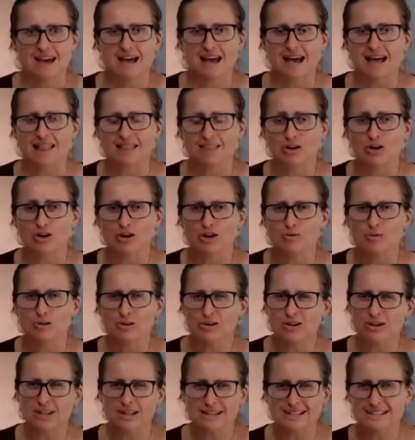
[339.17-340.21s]
a lot, well,
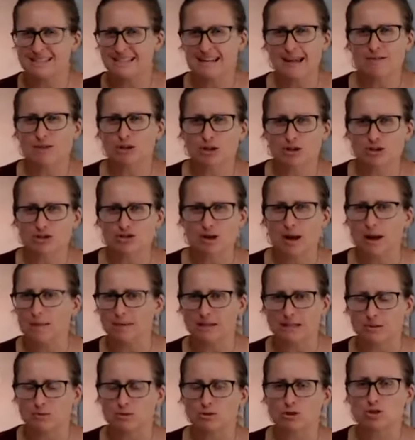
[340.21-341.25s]
it doesn't have a lot of
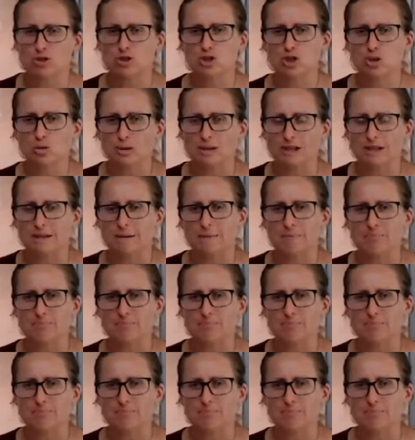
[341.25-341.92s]
trouble, it will do it,